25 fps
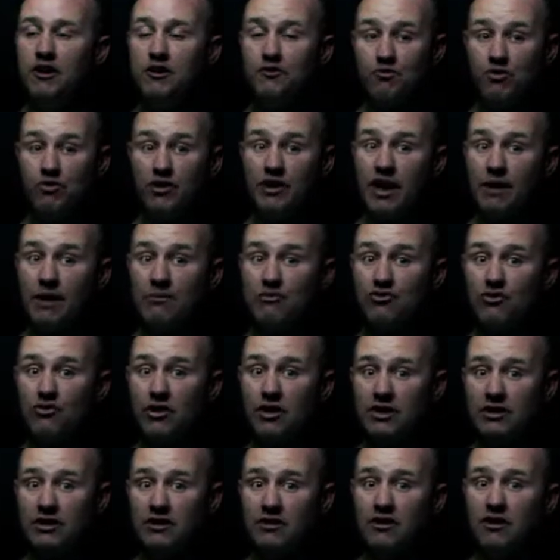It's pretty
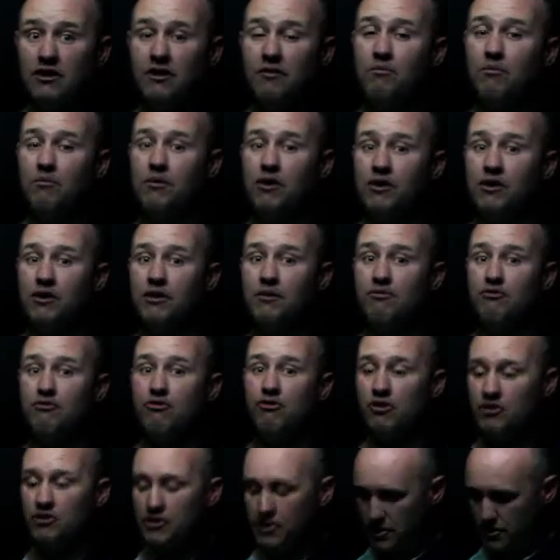abstract, but the
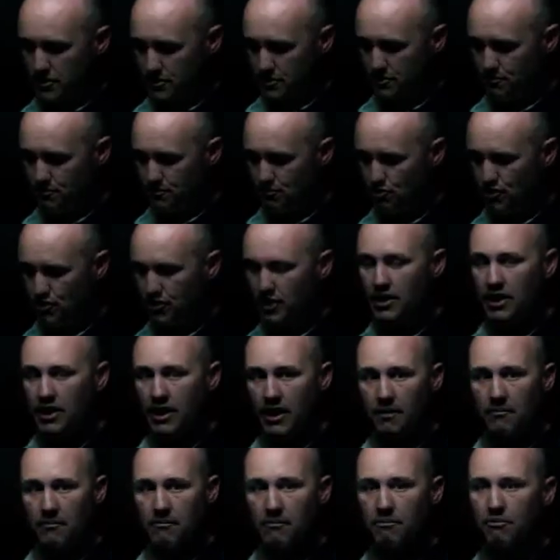process is pretty
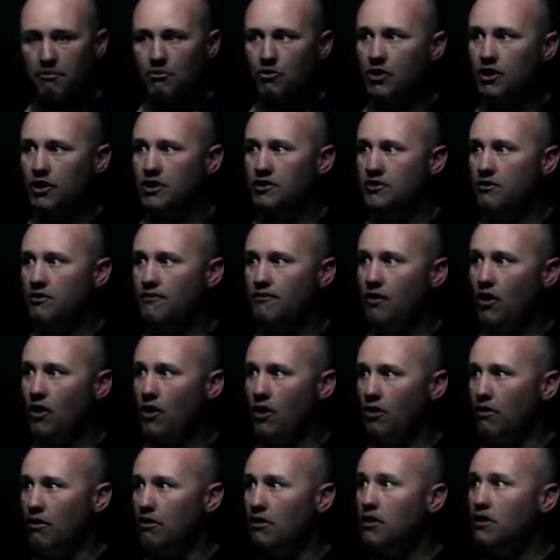easy to
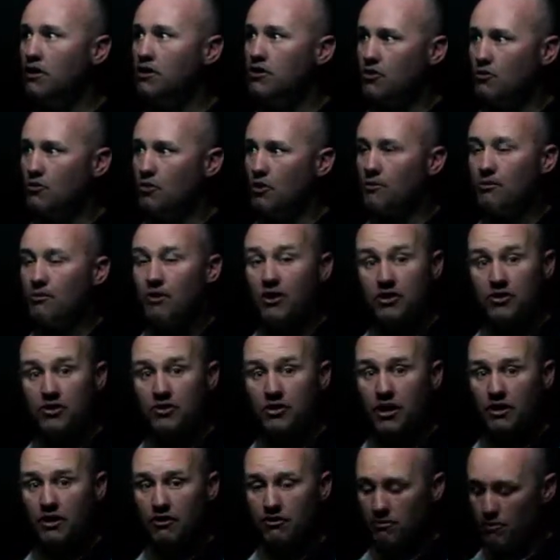follow. So what I might do
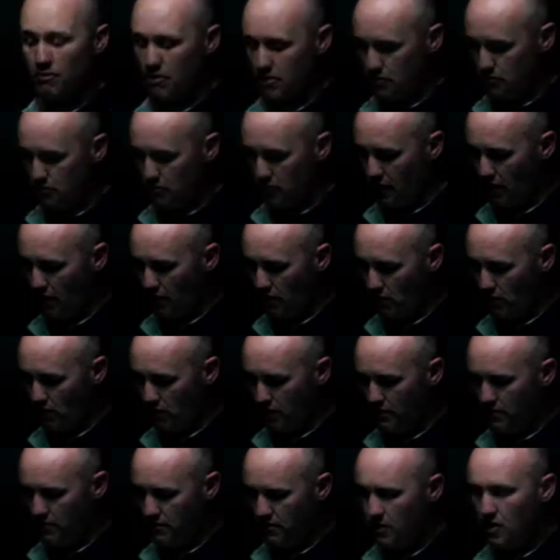now is I might do another
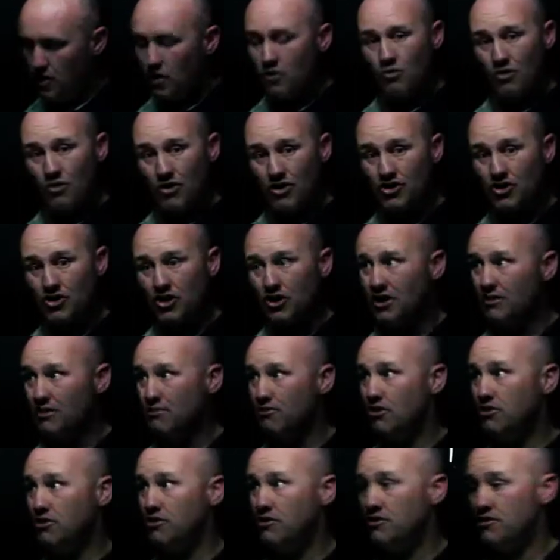one where I'll show you that
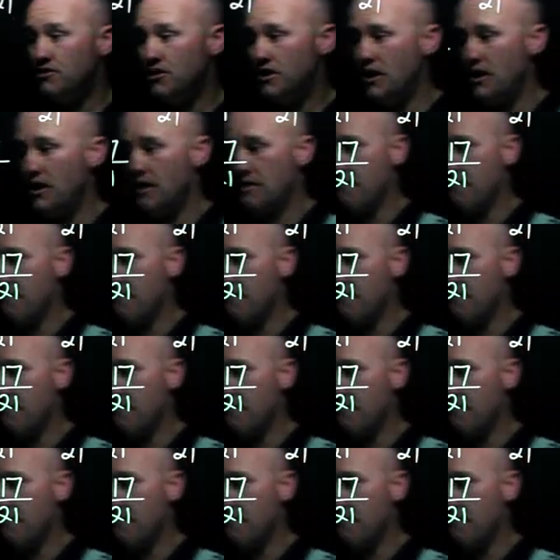process again.